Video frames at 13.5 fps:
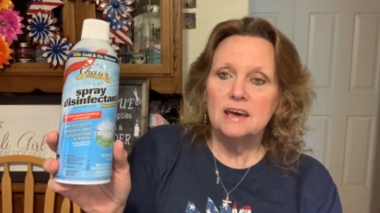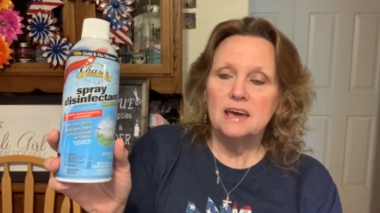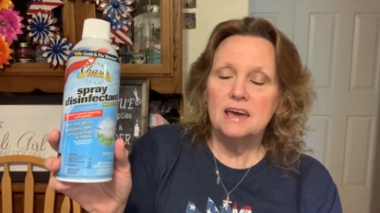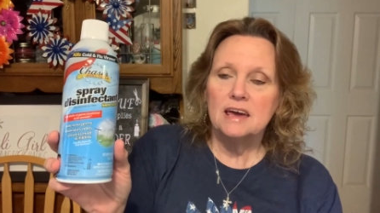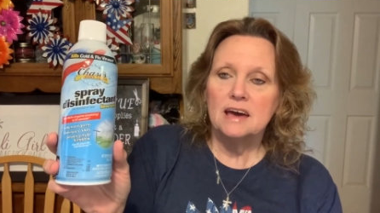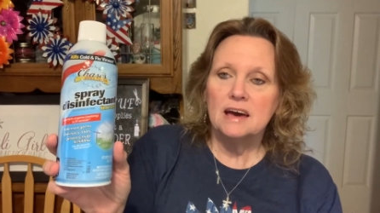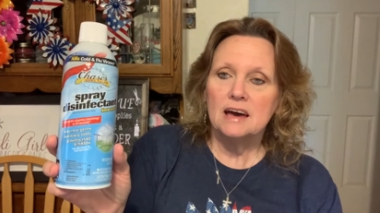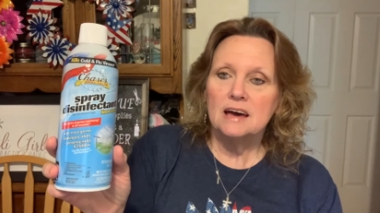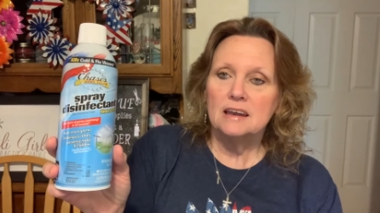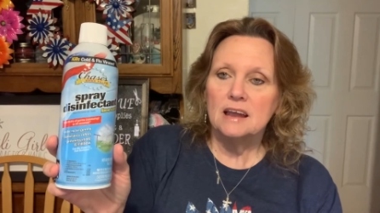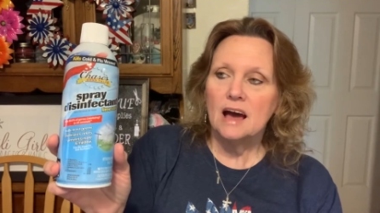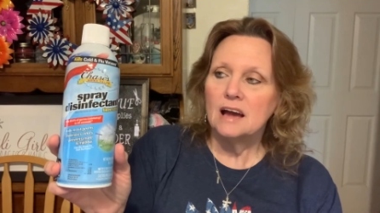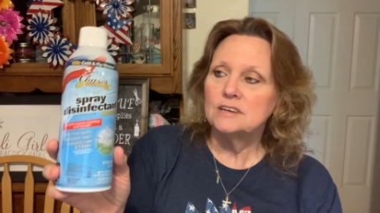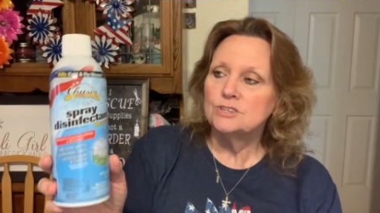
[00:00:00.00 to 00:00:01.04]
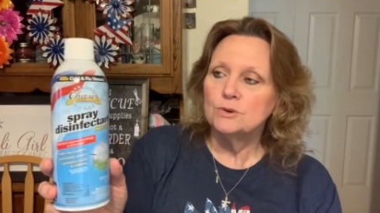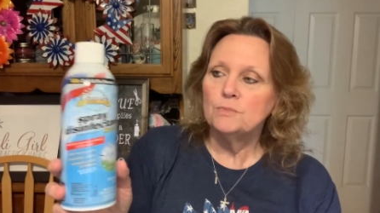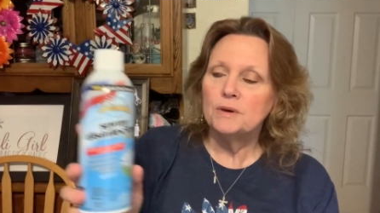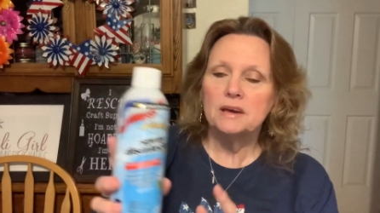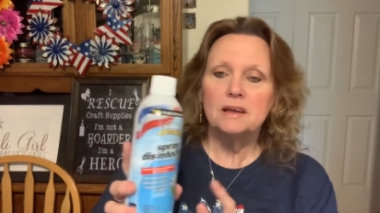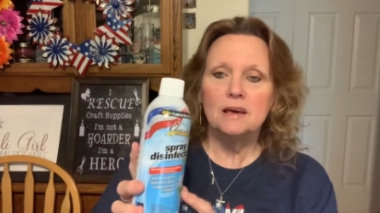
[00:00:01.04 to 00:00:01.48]
And I do
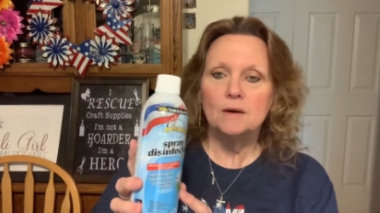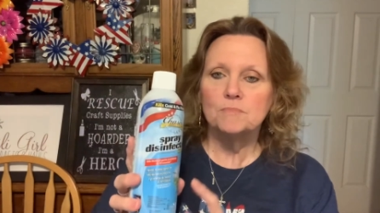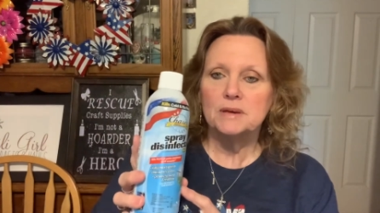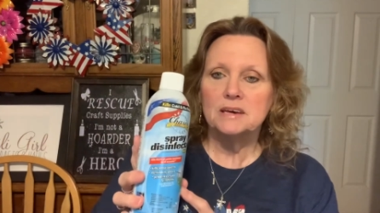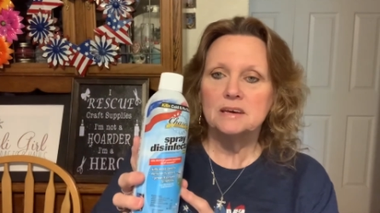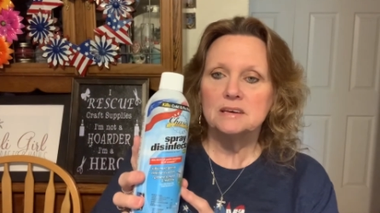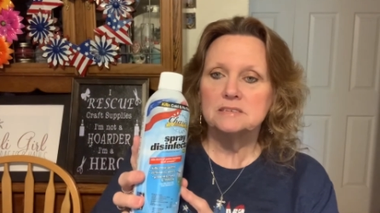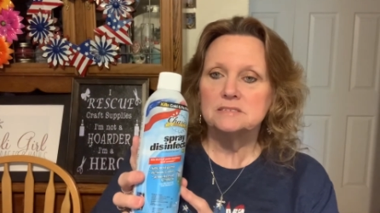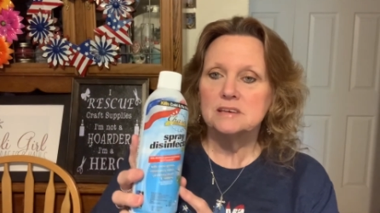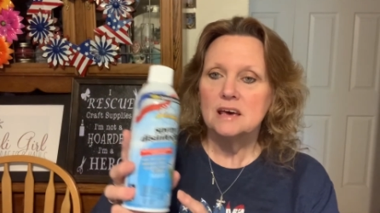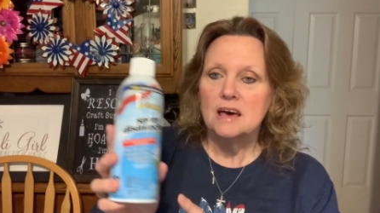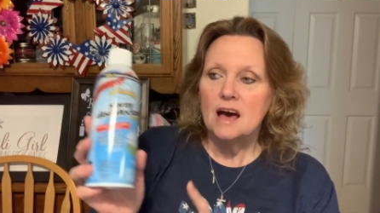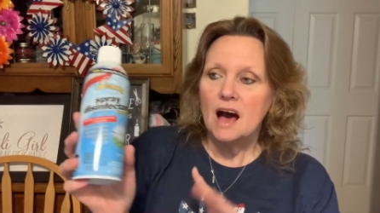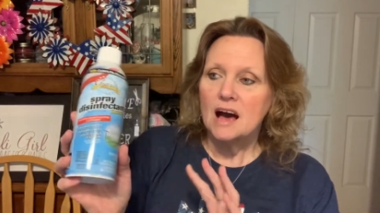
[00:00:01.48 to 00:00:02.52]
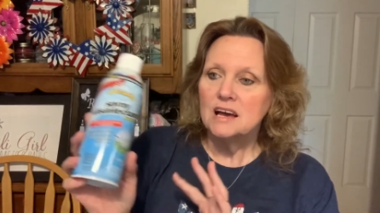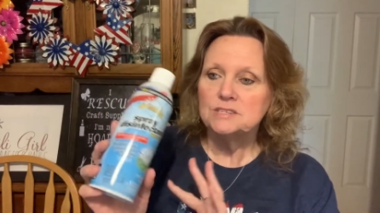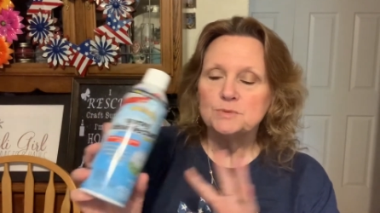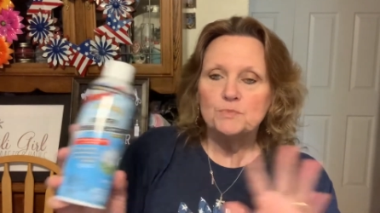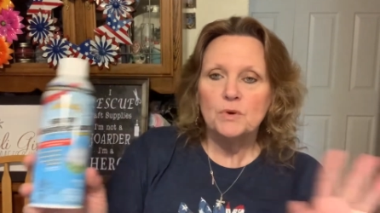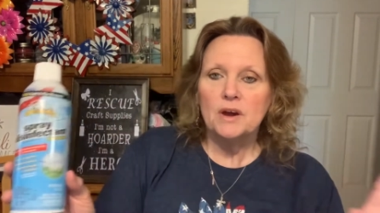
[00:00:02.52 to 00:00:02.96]
pick it up because I
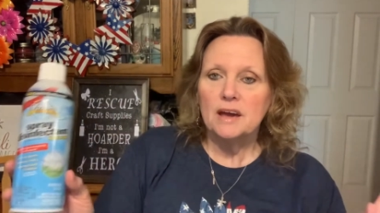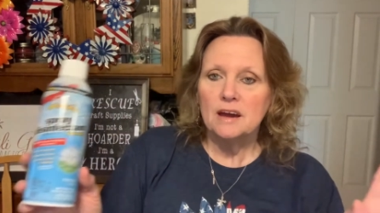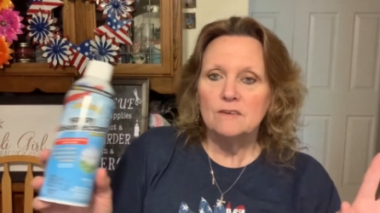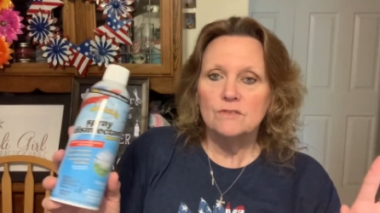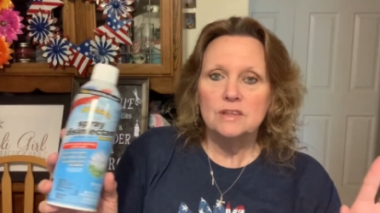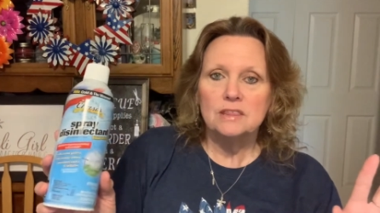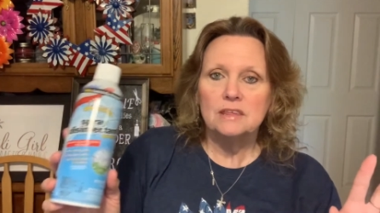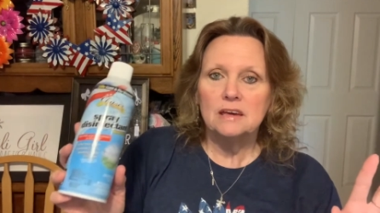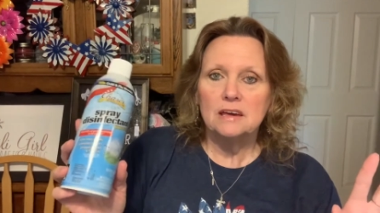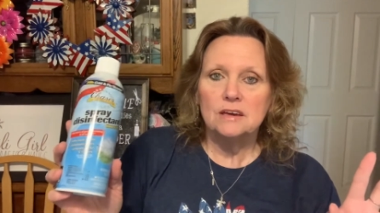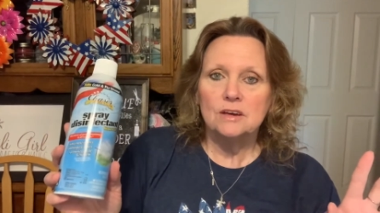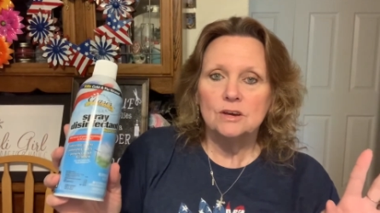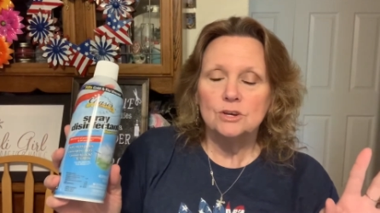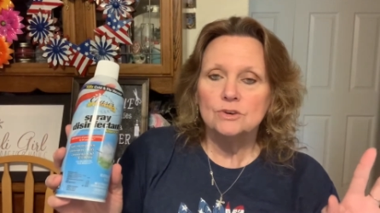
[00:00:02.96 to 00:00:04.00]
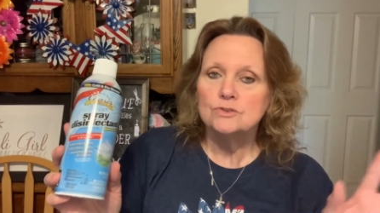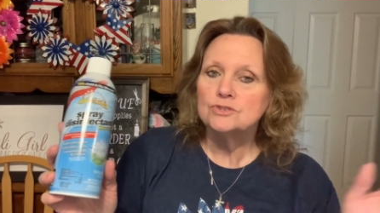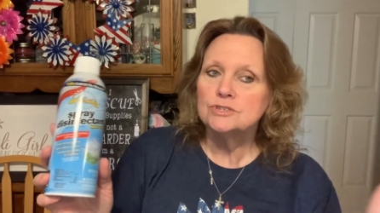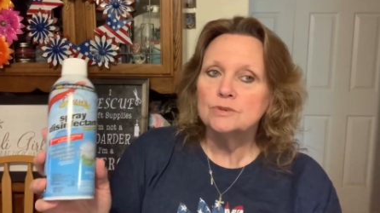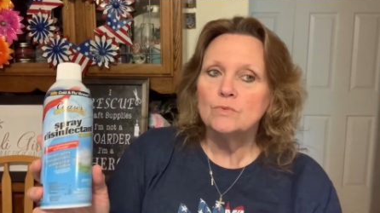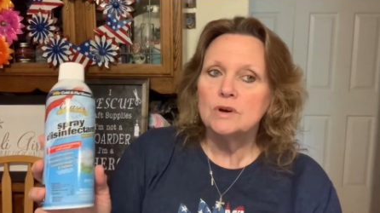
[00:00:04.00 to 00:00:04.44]
spray everything.
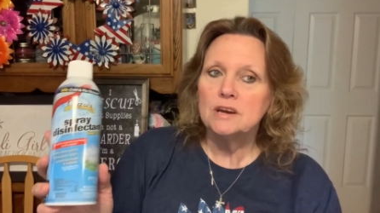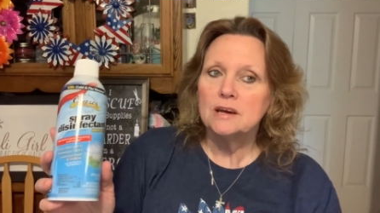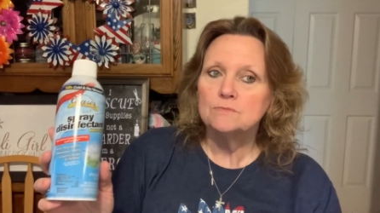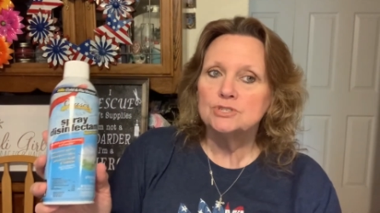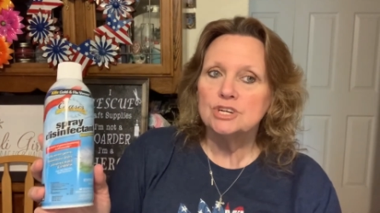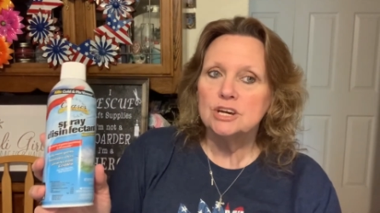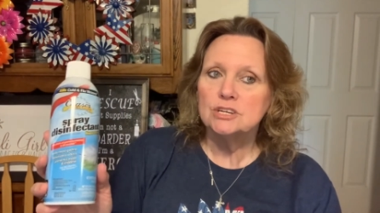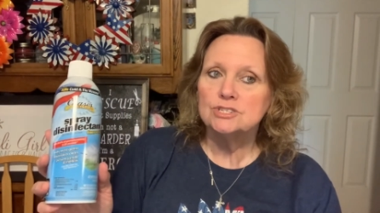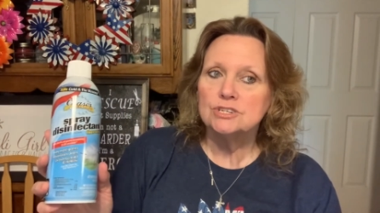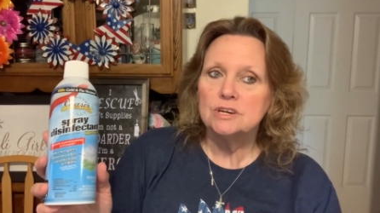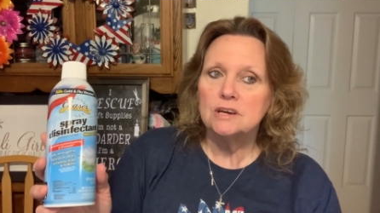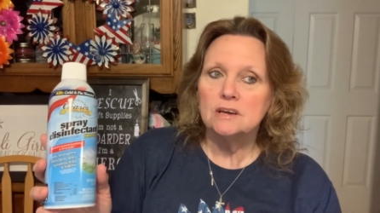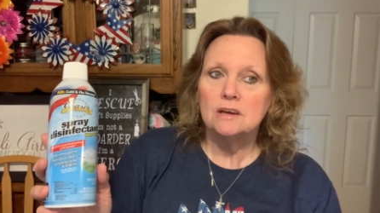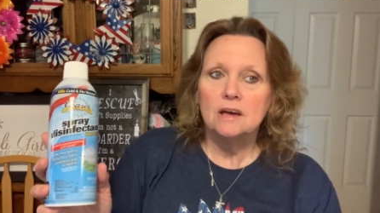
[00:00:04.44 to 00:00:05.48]
Usually when I'm changing